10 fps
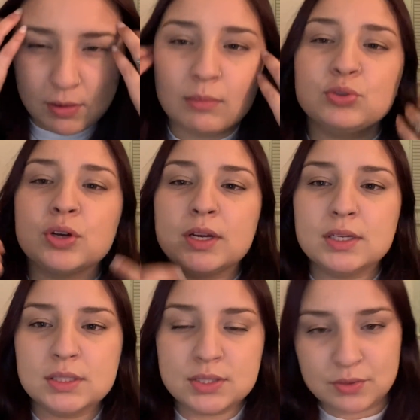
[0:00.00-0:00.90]
I'm trying to
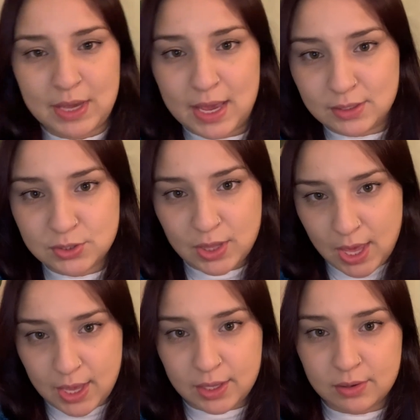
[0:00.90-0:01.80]
still get into the
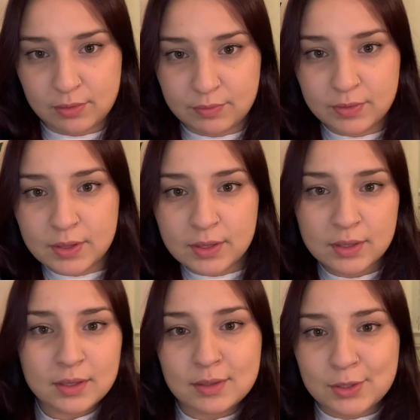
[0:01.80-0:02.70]
hang of
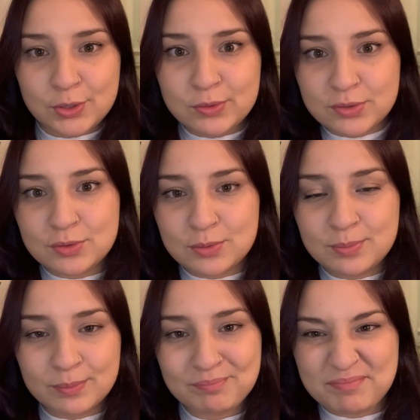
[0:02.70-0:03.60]
YouTube.
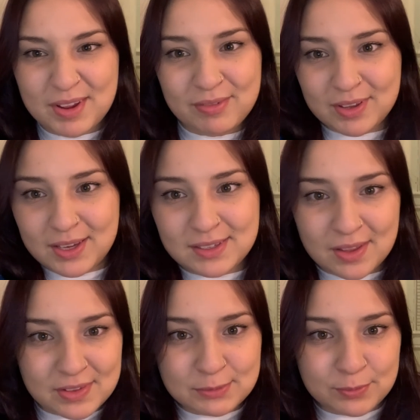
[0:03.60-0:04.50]
Never like done
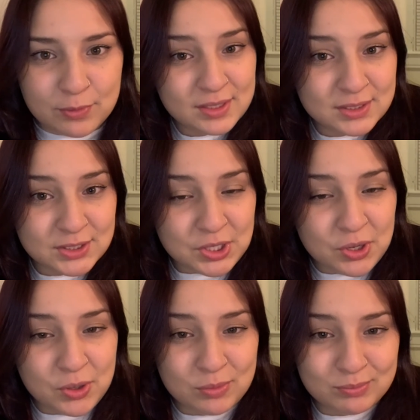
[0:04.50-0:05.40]
this before.
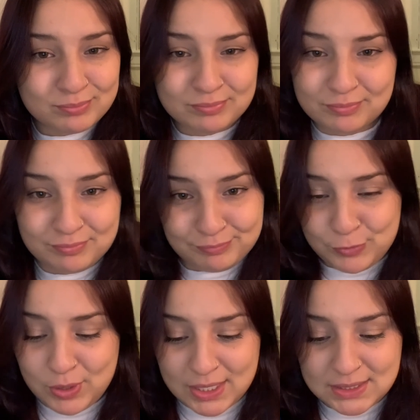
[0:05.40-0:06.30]
So if you
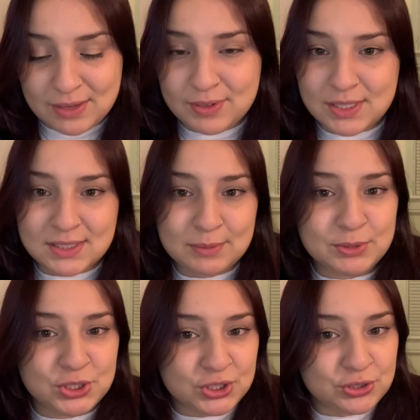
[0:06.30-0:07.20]
guys have any tips,
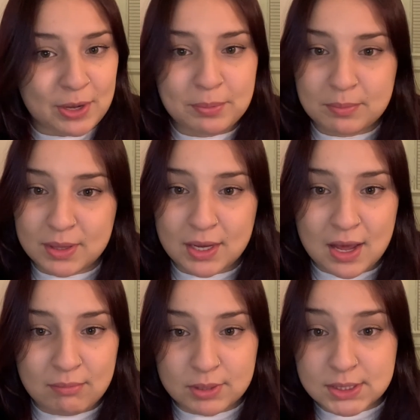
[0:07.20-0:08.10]
just drop them in the
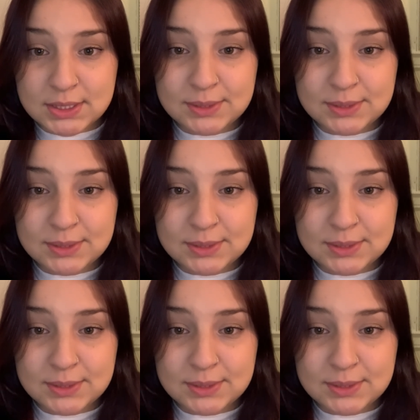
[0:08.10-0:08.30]
comments.